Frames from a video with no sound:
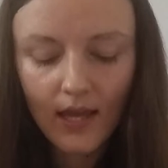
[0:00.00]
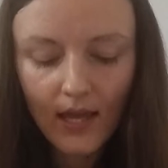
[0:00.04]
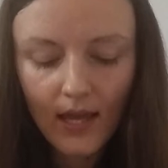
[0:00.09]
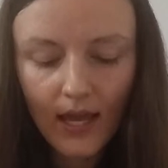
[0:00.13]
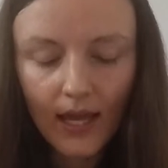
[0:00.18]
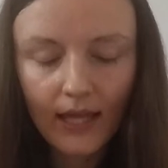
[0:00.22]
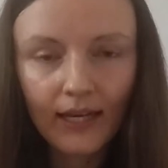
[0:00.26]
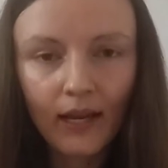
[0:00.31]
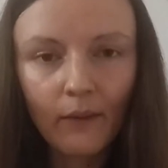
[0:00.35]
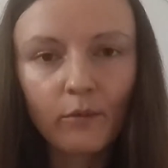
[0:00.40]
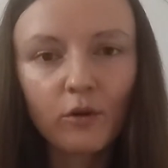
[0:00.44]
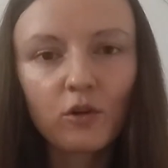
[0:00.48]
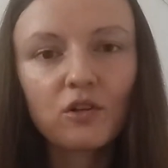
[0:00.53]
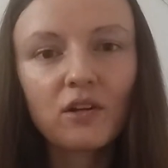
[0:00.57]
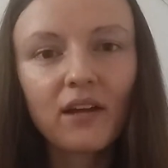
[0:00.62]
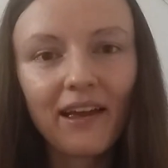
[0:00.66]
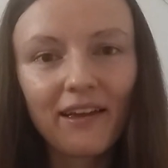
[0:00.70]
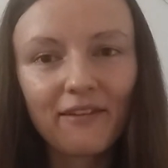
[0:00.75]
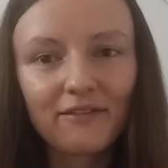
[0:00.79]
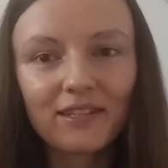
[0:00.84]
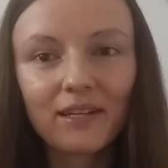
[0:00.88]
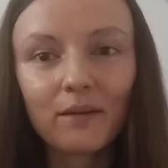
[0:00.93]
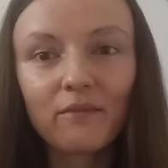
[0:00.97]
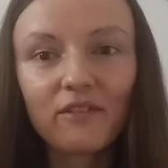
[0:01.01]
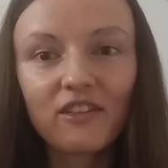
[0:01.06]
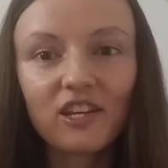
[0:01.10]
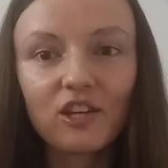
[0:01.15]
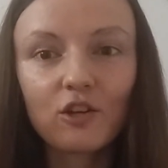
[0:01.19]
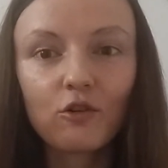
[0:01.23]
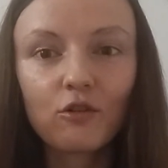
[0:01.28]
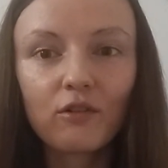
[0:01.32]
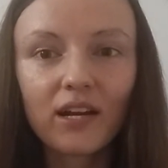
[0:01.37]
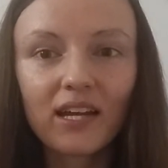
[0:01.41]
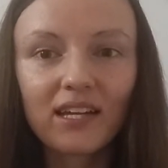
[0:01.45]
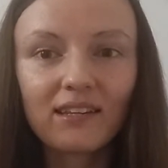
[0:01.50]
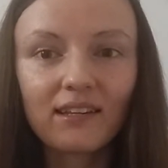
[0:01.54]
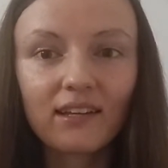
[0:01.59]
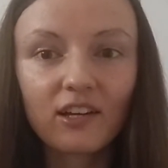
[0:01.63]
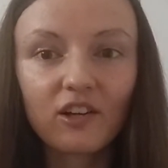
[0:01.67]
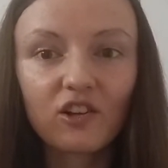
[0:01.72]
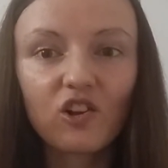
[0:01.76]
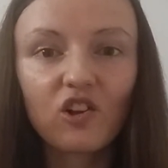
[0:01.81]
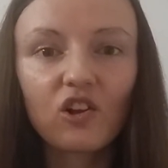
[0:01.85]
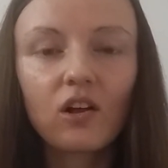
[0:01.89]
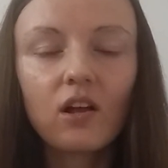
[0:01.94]
and I'm gonna have some
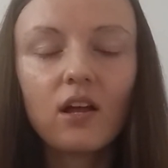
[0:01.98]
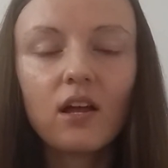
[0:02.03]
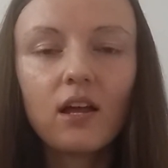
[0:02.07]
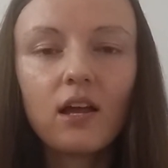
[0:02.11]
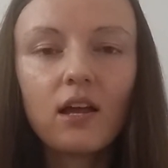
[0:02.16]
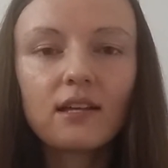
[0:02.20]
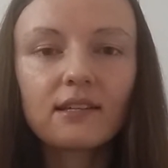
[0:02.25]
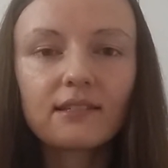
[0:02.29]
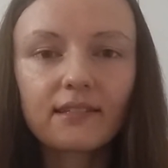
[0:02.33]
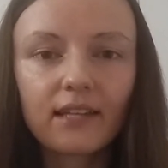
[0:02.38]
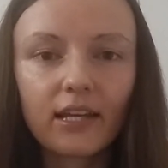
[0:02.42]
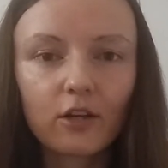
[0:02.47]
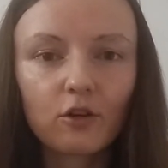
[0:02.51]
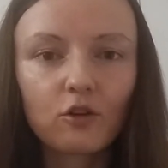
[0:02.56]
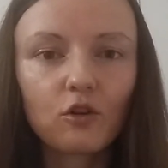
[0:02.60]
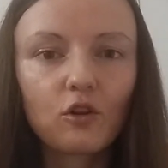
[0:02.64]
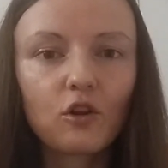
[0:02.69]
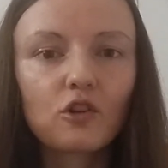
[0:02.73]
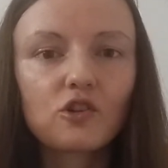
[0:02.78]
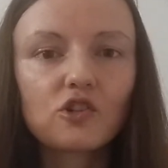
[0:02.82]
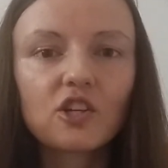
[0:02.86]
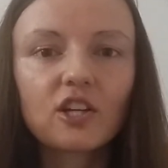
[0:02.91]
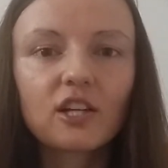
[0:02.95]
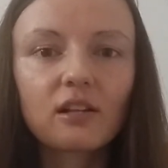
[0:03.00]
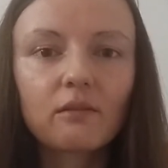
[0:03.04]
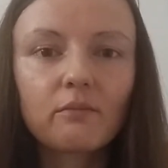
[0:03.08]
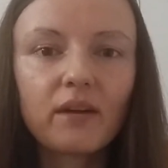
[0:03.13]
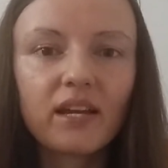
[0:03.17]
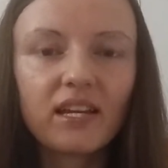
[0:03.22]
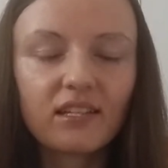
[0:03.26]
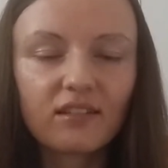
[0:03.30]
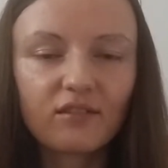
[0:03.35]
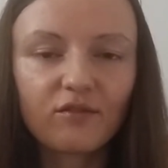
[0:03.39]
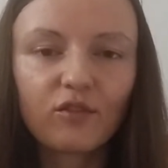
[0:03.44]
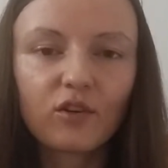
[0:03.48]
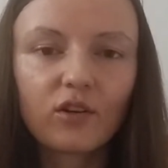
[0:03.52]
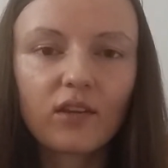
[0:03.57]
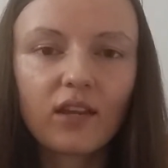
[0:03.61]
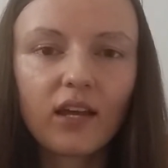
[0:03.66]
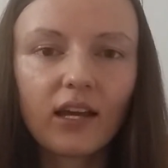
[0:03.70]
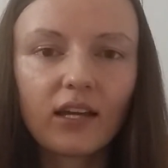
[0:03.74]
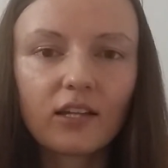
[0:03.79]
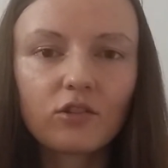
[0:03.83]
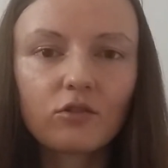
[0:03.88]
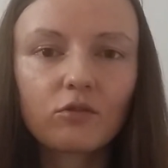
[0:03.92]
theoretical psychological base for
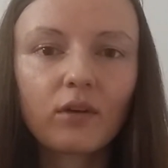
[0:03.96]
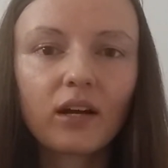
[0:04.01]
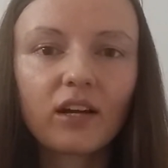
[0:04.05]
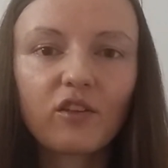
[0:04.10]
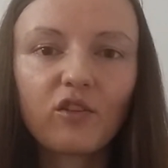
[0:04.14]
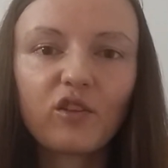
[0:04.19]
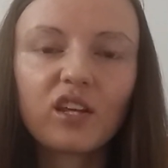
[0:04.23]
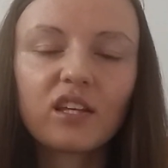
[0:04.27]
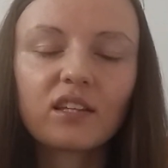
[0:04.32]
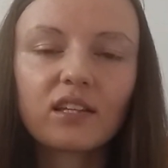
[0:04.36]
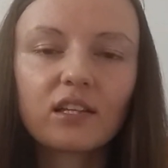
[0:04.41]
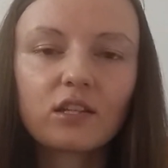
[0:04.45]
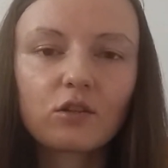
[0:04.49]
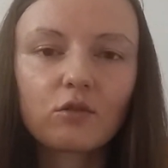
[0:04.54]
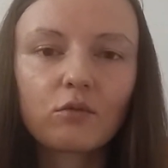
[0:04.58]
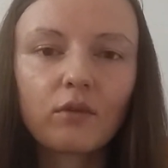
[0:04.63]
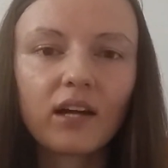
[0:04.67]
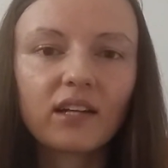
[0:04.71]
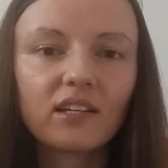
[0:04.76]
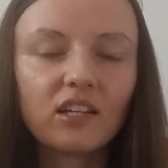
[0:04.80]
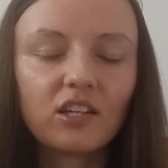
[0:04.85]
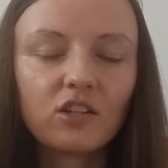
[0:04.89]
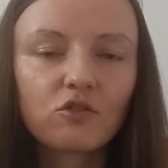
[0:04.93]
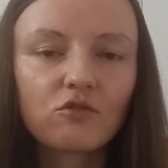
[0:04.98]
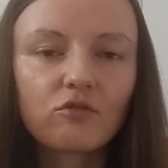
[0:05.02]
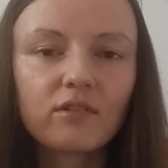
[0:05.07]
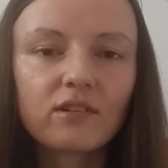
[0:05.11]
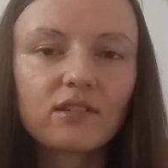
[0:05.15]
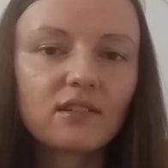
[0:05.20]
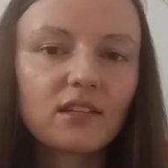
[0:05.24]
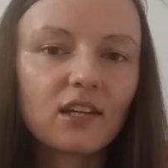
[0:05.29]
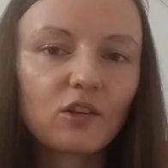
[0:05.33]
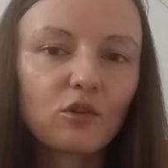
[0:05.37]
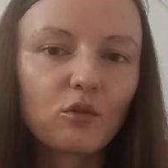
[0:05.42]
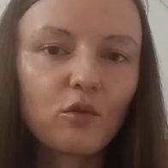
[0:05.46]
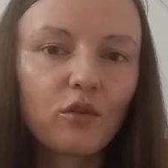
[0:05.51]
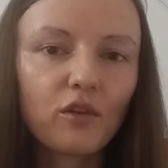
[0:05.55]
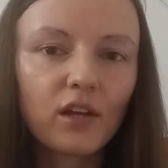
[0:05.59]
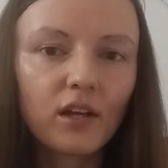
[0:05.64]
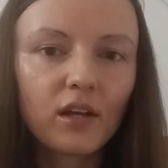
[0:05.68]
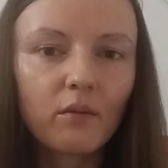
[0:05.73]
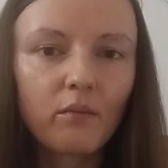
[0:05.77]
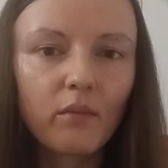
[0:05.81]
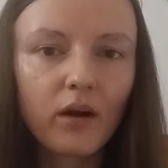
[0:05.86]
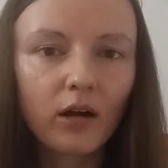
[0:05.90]
that, so I think that's quite interesting to
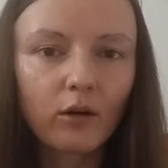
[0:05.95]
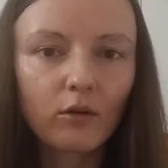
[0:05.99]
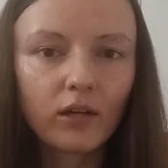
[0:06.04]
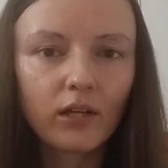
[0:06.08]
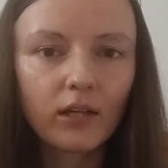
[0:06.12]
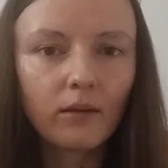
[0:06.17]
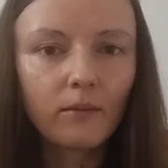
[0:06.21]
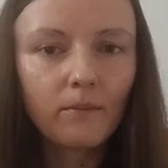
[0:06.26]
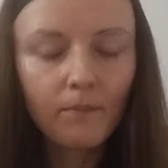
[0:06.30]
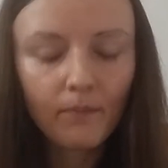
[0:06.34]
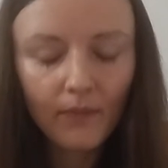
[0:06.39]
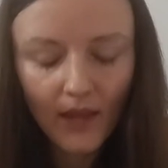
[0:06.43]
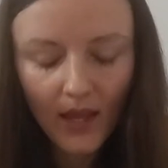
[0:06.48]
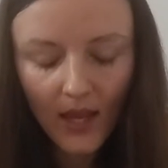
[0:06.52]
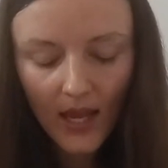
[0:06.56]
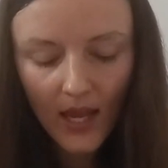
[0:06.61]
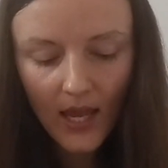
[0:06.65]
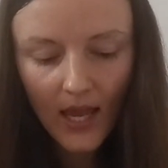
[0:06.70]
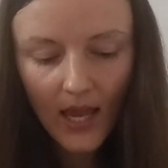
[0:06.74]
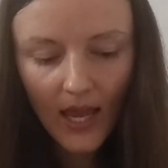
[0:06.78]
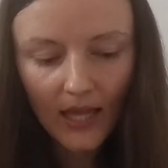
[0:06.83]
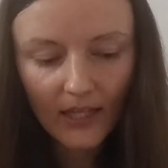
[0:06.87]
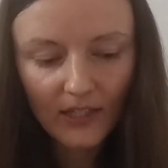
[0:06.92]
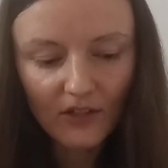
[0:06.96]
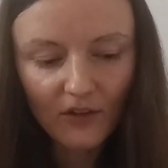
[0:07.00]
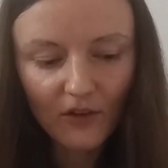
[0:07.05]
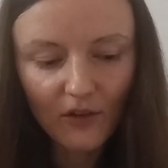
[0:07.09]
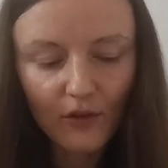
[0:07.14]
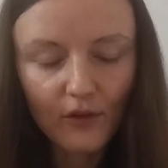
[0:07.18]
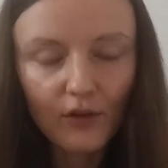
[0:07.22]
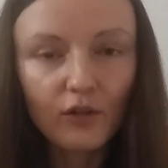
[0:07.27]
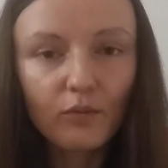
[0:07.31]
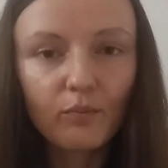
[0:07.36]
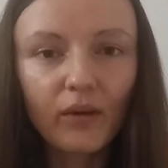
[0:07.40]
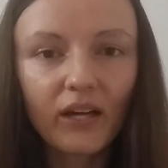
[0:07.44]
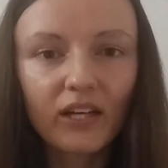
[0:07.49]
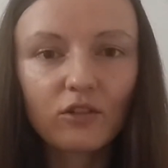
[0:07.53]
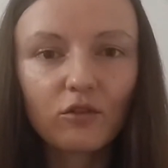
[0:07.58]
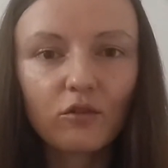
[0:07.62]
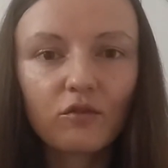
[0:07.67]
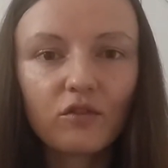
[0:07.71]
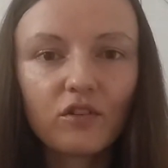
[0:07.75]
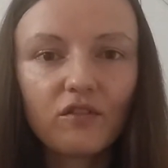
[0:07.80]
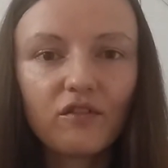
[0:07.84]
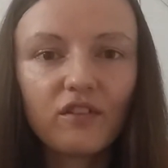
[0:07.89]
think about it. And the third part
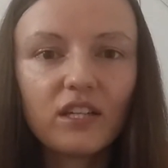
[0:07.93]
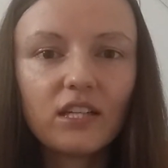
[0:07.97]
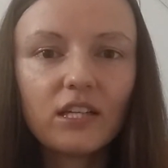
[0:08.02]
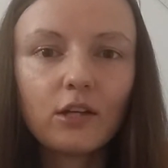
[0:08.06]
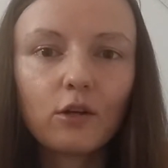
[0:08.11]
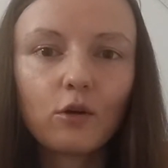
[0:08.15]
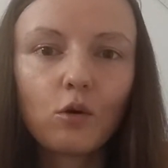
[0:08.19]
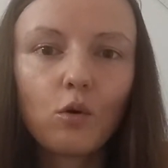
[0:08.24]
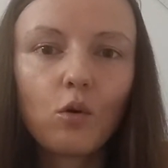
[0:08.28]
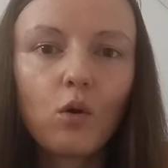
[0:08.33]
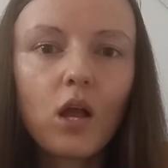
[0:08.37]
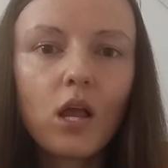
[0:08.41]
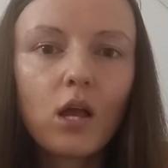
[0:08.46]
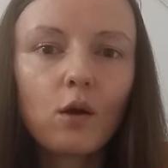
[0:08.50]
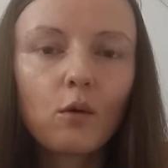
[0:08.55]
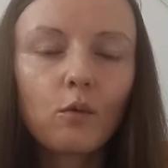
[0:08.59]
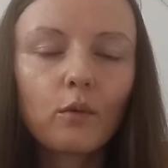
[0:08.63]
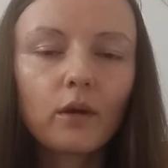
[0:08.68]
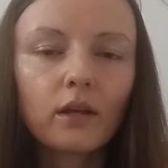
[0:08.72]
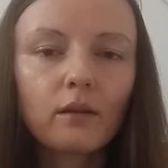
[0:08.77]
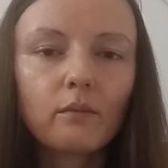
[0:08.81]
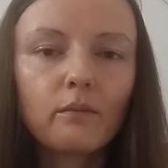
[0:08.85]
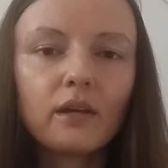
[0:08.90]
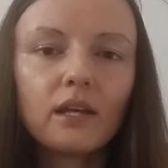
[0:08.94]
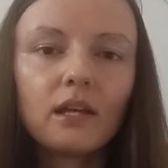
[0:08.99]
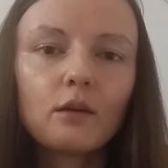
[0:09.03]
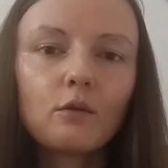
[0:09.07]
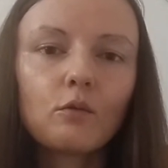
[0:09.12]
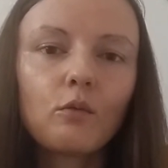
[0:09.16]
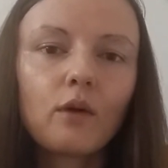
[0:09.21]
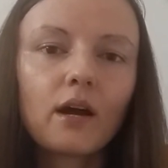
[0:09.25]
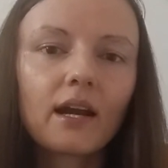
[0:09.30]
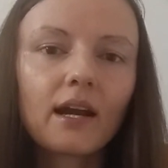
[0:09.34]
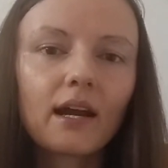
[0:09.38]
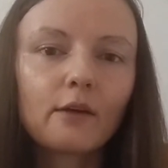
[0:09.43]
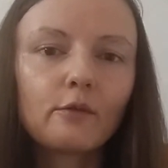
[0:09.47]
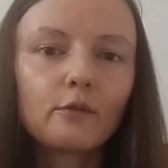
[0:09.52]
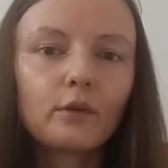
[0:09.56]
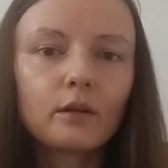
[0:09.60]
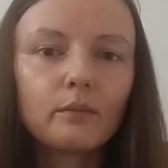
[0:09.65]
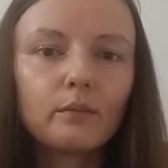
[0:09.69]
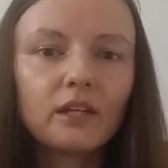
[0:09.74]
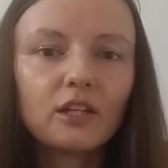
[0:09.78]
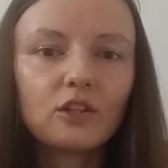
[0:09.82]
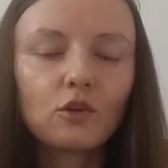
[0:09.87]
of the video will be where I
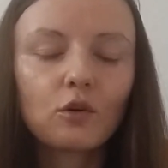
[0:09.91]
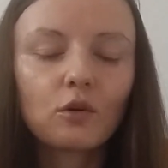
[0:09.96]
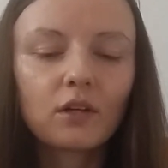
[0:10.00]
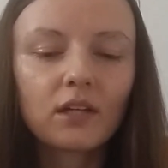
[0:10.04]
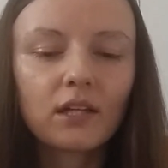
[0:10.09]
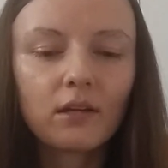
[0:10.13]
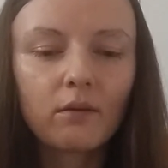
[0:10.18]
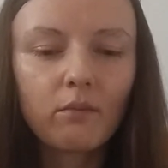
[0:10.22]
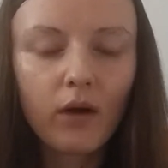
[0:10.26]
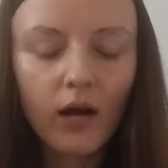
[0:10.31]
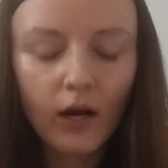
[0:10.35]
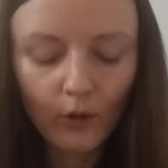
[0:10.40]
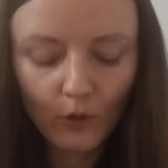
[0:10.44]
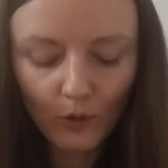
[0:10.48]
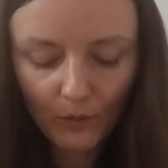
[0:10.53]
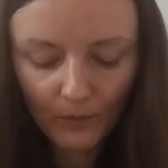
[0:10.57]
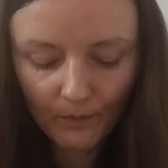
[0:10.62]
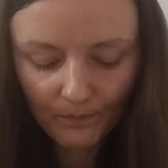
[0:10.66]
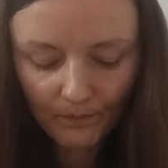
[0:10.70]
will be talking about